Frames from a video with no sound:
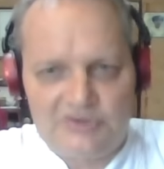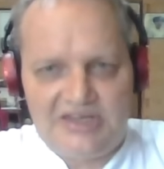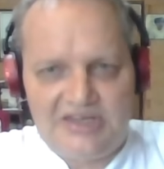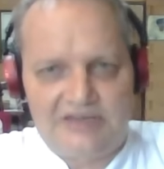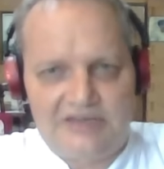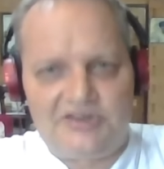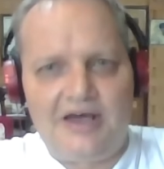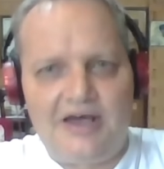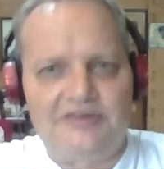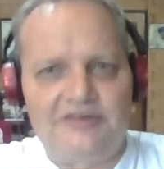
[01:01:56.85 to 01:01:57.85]
take
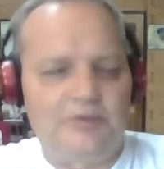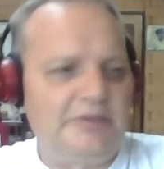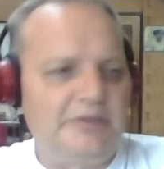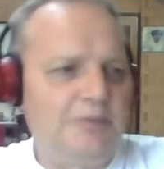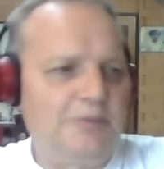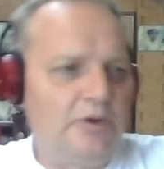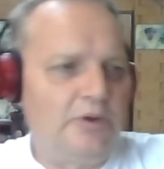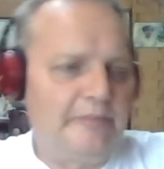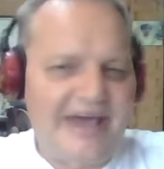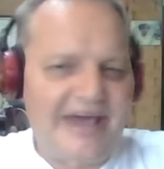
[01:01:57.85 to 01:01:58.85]
sides when people want to
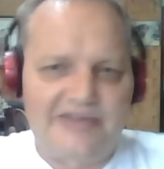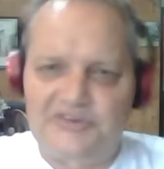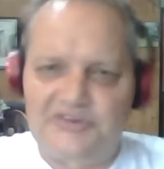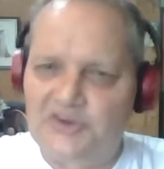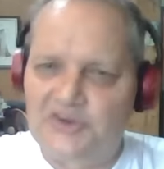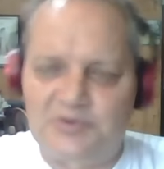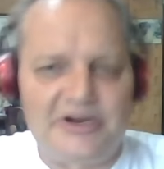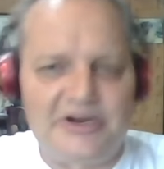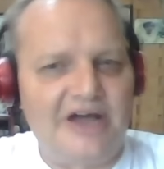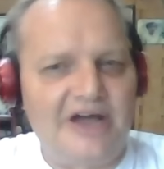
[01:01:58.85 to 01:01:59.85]
bag the sinner's
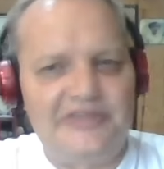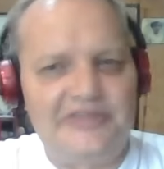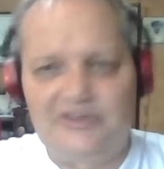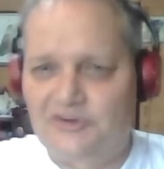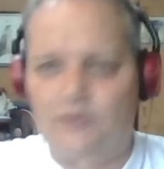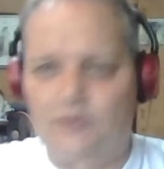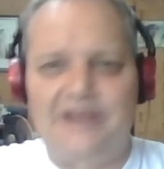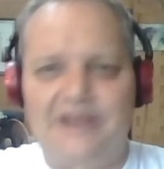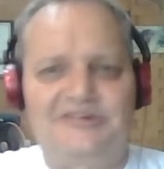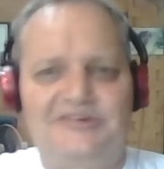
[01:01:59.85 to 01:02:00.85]
prayer. I think it's a
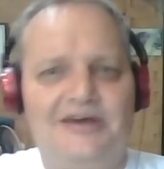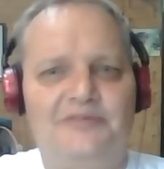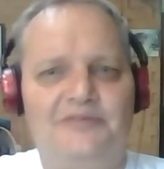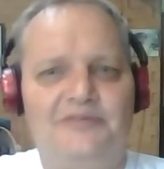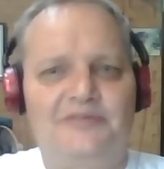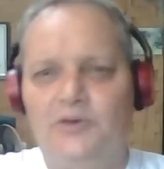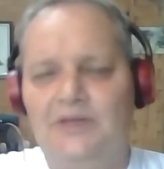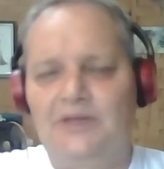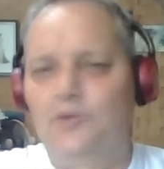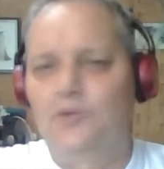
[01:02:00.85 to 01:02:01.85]
great start. If people want to
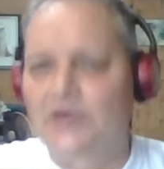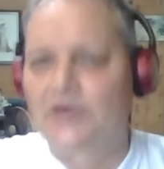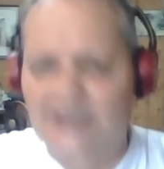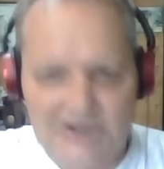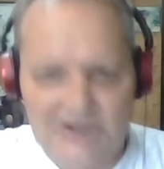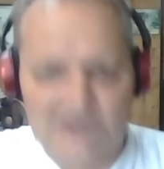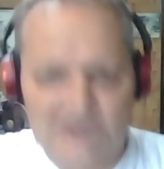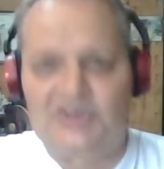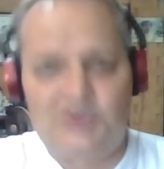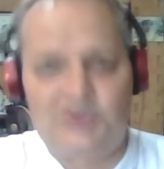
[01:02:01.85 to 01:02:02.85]
get born again, yes, they
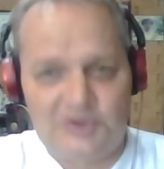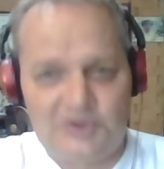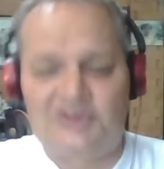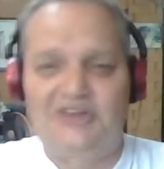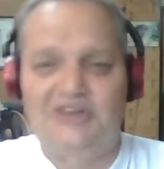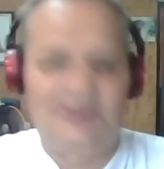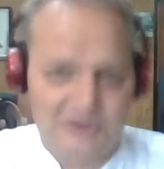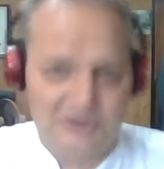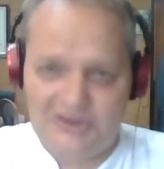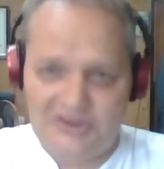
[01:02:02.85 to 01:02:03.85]
should say they
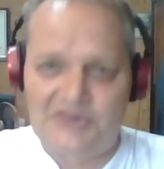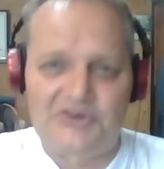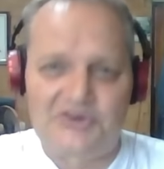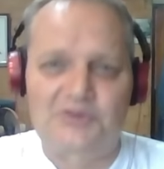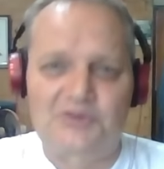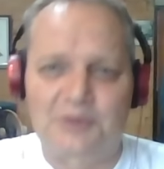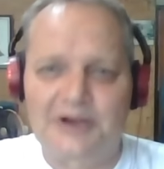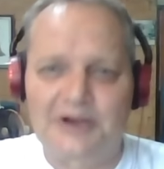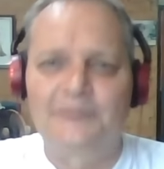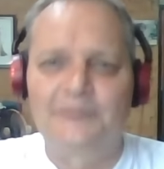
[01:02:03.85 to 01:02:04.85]
should say the sinner's
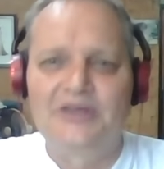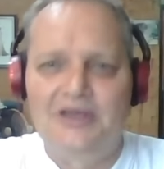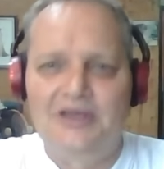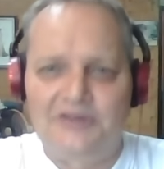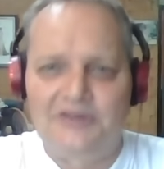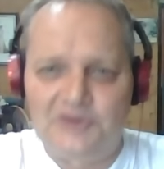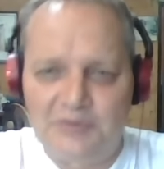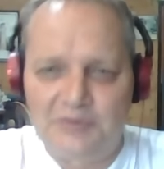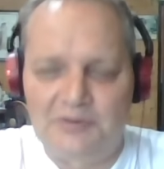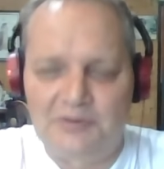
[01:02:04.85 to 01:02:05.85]
prayer. They should
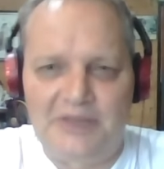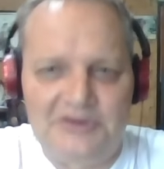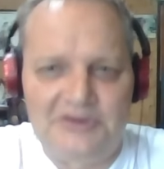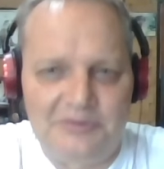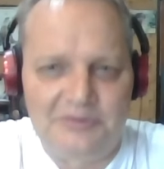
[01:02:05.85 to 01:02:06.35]
be repentant